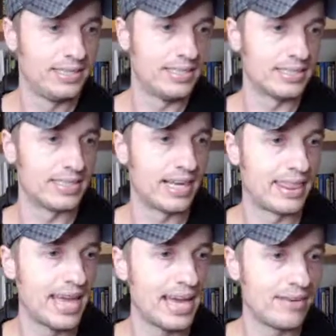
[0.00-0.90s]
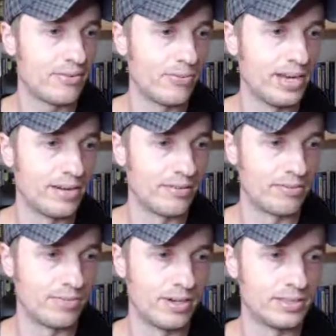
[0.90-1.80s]
Just like that, we
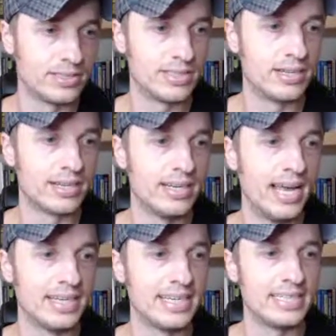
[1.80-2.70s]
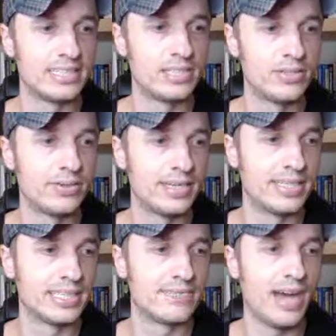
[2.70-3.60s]
just looking at test two and
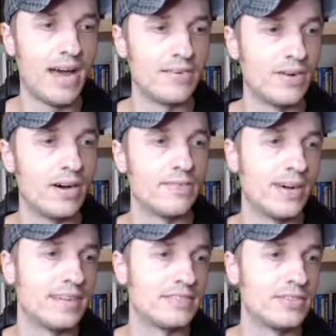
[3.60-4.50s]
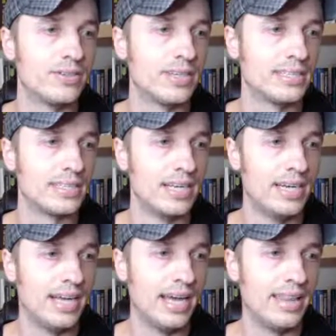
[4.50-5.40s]
test five of all five students.
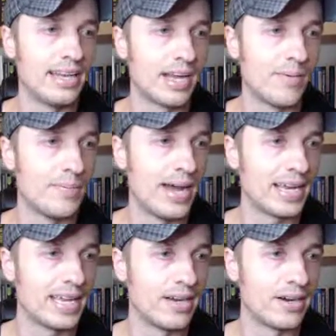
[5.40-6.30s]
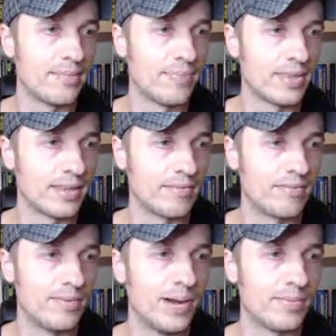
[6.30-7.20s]
And then coming back here,
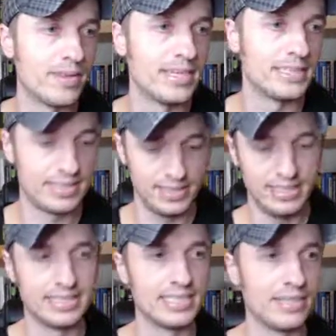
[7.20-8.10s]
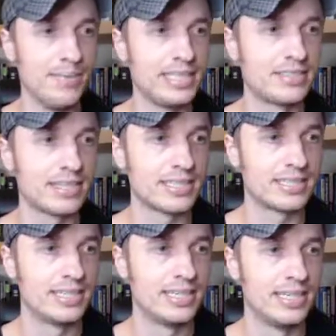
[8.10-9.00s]
remember this, is this a
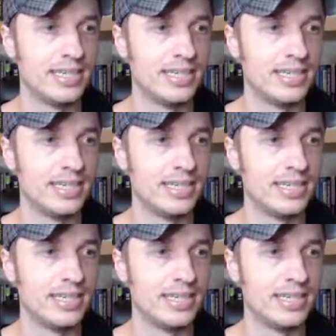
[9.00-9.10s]
matrix?